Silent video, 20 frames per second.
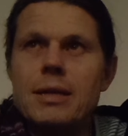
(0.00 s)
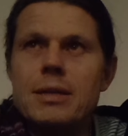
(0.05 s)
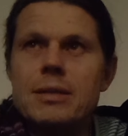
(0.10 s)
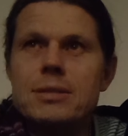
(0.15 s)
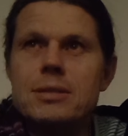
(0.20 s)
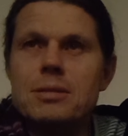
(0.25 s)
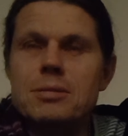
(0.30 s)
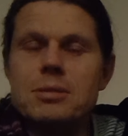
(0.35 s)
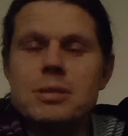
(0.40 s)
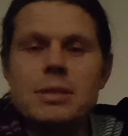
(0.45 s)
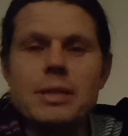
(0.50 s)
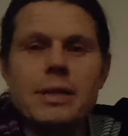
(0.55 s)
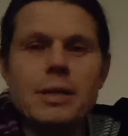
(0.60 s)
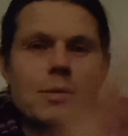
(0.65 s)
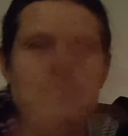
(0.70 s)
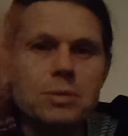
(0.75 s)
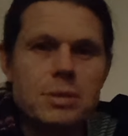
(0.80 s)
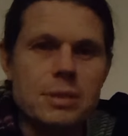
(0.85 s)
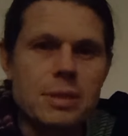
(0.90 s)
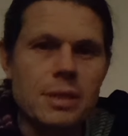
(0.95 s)
so today I
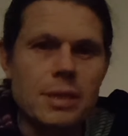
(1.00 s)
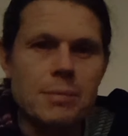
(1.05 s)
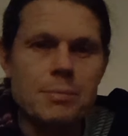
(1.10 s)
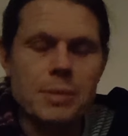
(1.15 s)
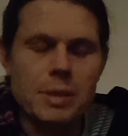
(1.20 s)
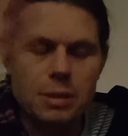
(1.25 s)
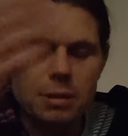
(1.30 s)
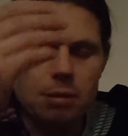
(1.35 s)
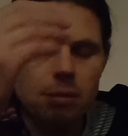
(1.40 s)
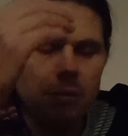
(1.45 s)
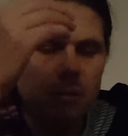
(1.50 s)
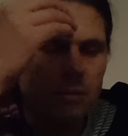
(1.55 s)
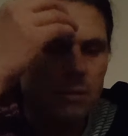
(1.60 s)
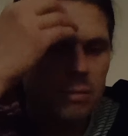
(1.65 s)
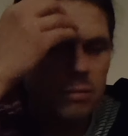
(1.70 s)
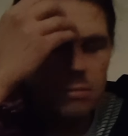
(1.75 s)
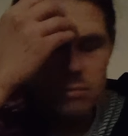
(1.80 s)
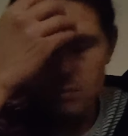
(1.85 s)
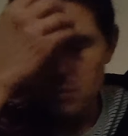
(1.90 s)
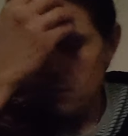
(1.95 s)
was digging my
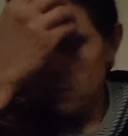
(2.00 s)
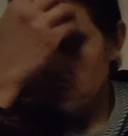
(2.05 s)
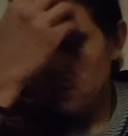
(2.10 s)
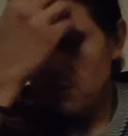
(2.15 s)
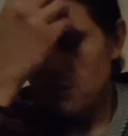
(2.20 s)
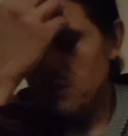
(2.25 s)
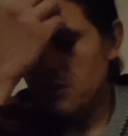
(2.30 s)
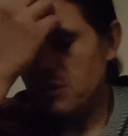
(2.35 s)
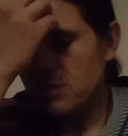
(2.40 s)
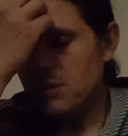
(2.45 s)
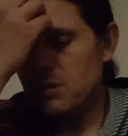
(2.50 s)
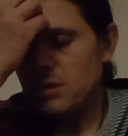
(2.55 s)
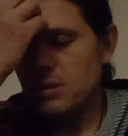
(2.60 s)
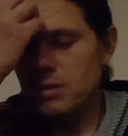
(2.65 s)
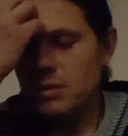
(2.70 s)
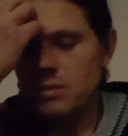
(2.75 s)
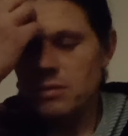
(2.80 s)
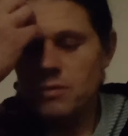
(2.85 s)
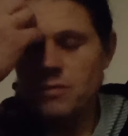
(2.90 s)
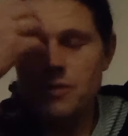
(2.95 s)
garden because
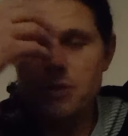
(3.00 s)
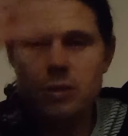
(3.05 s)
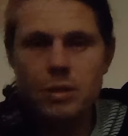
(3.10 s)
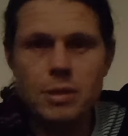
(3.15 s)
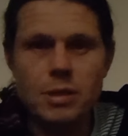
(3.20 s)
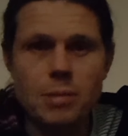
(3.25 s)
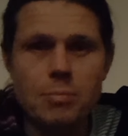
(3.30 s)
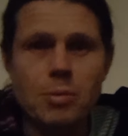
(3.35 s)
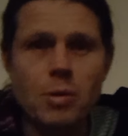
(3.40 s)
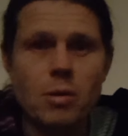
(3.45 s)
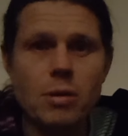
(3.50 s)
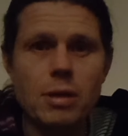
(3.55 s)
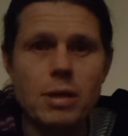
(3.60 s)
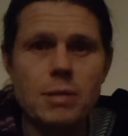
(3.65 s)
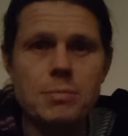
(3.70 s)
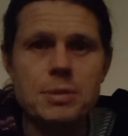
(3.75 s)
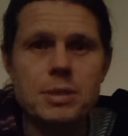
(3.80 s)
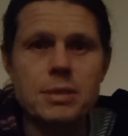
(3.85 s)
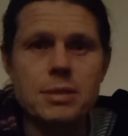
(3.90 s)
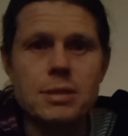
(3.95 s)
uh, obviously the
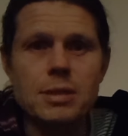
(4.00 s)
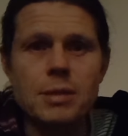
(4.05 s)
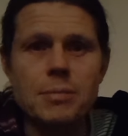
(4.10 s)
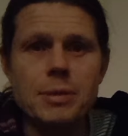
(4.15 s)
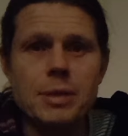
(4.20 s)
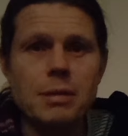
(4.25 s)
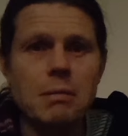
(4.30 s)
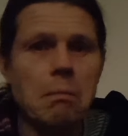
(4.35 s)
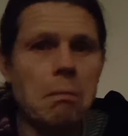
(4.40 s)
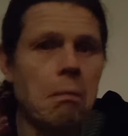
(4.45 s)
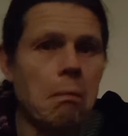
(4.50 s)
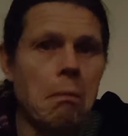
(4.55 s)
apocalypse is coming.